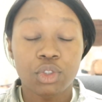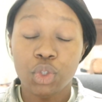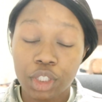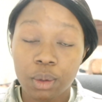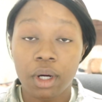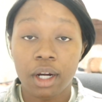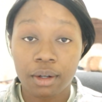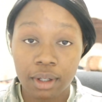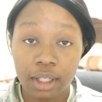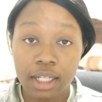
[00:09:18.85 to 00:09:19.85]
You can wear
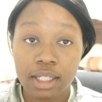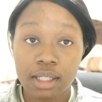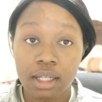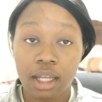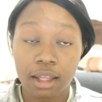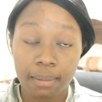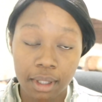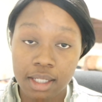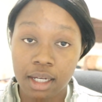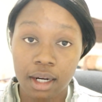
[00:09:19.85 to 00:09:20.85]
acrylics in the
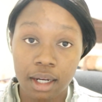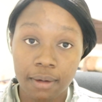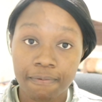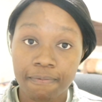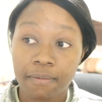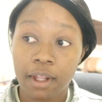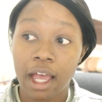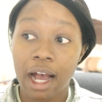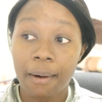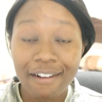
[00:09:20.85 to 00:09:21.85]
military.
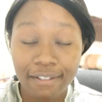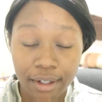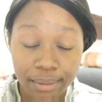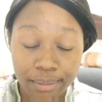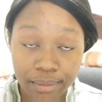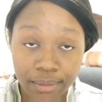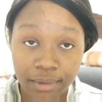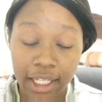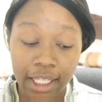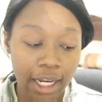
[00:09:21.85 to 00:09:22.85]
However,
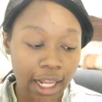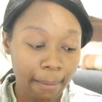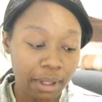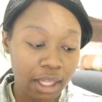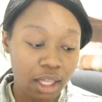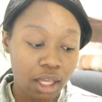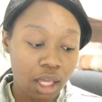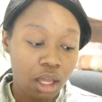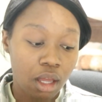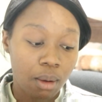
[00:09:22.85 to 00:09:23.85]
they cannot be
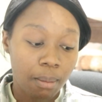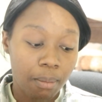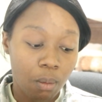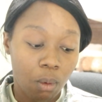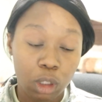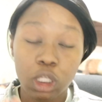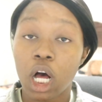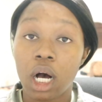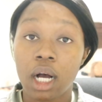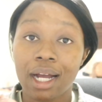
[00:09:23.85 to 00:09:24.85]

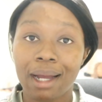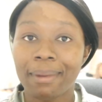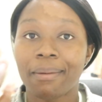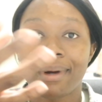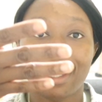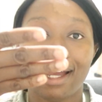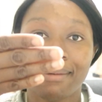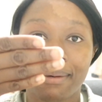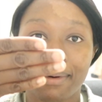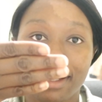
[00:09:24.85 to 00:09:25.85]
long. I'm not
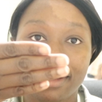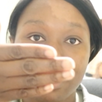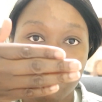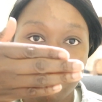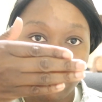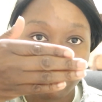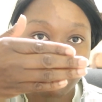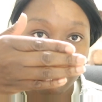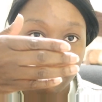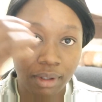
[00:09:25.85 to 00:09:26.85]
wearing these are my
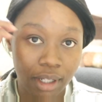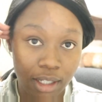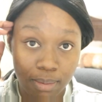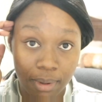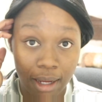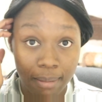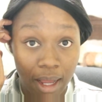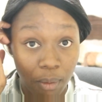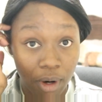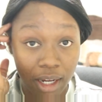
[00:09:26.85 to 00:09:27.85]
real nails, but I'm
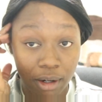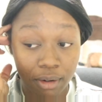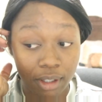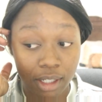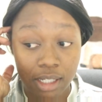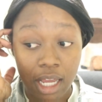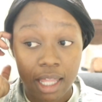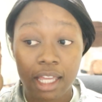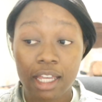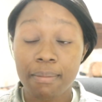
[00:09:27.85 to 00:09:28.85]
not wearing acrylics.
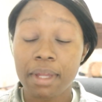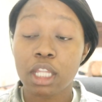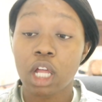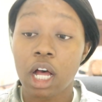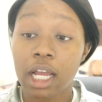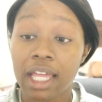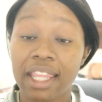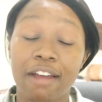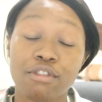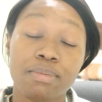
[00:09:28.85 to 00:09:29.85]
They can be long
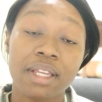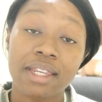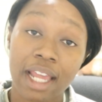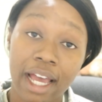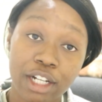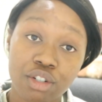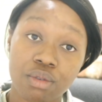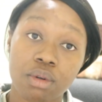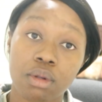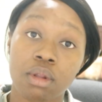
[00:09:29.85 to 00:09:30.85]
and they have to be
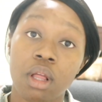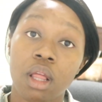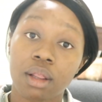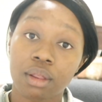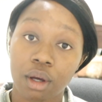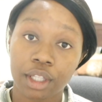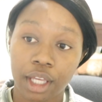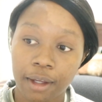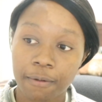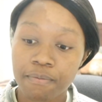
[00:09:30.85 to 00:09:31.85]
natural
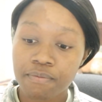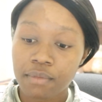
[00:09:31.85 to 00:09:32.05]
looking.